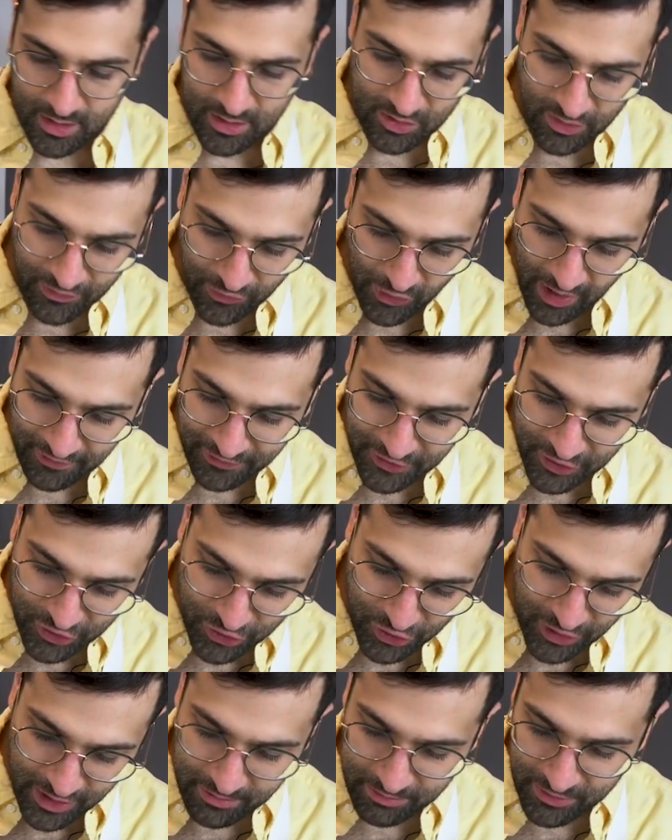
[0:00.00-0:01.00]
So if you have to
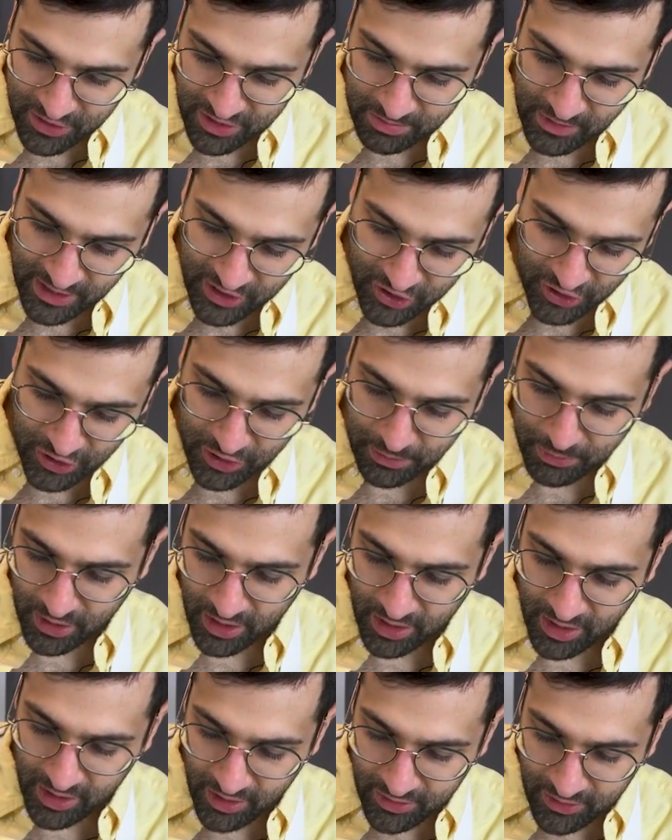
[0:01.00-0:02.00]
trim, just make sure you put
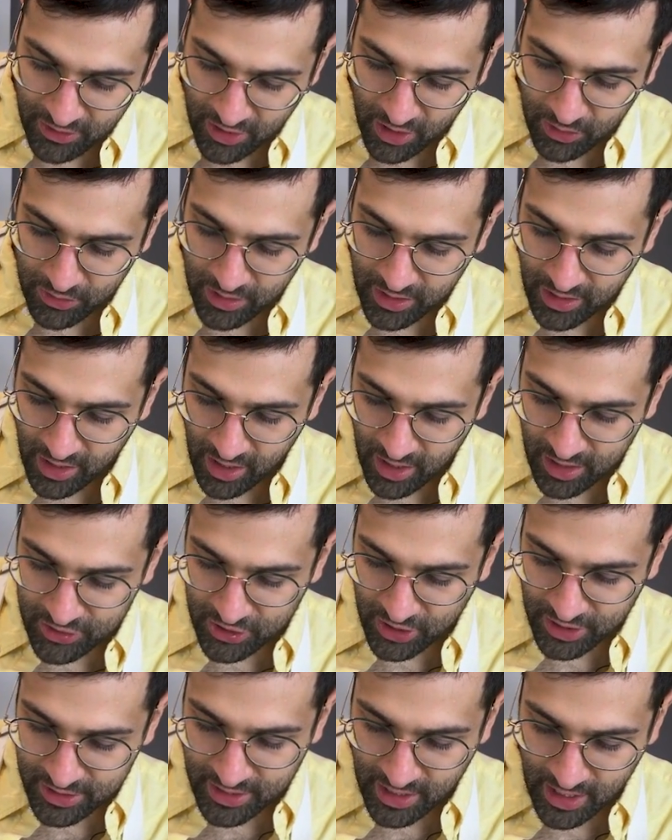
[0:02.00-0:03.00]
another coat of
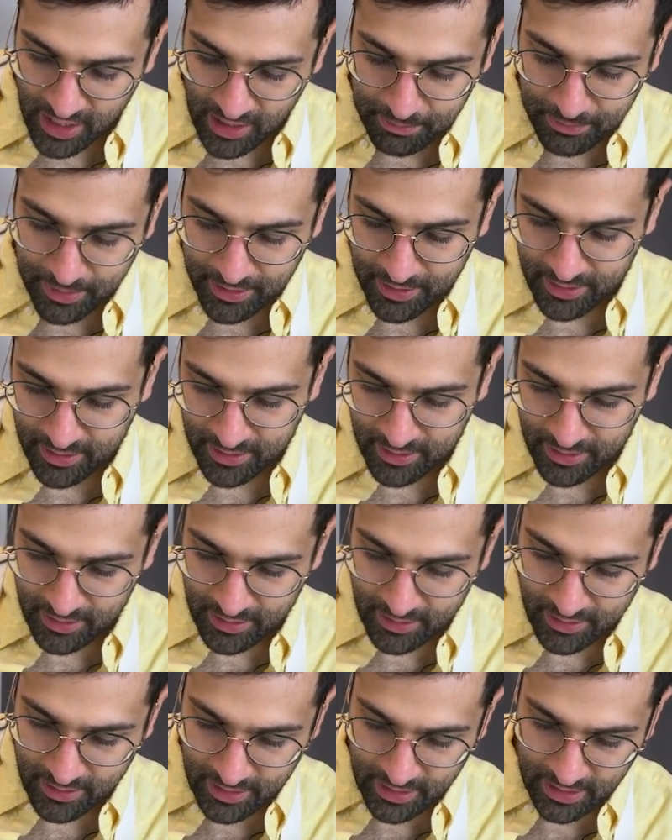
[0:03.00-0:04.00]
ganache on top
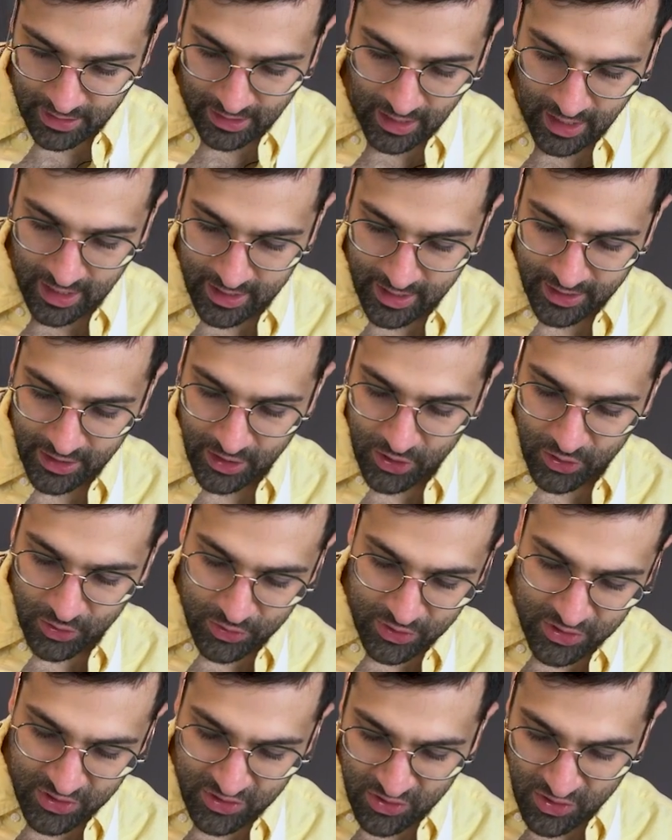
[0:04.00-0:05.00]
and lock in
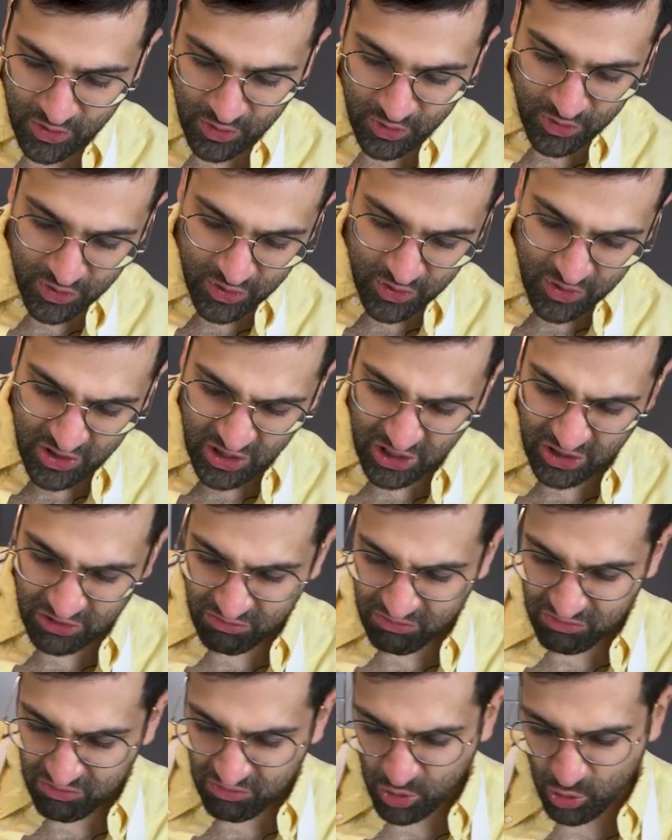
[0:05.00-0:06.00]
those
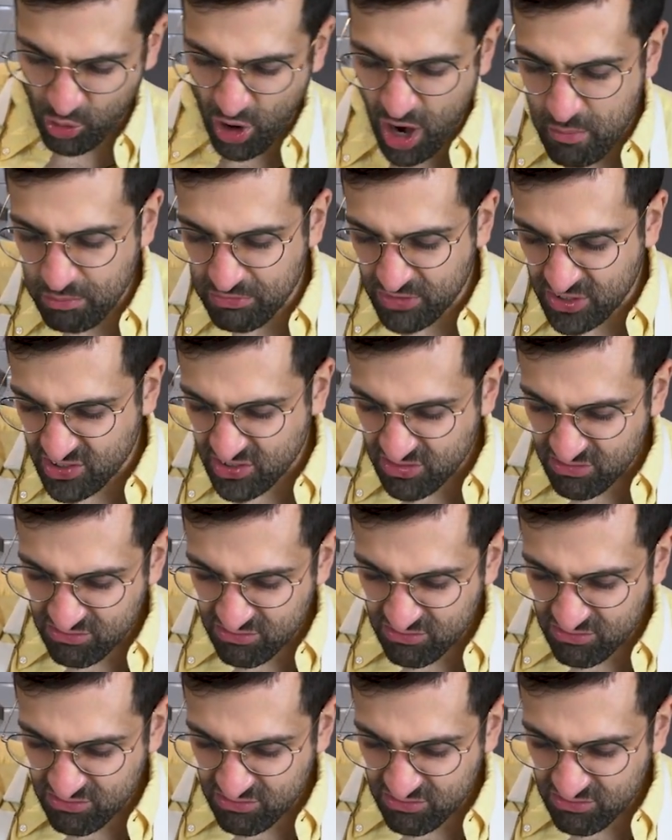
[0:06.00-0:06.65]
crumbs.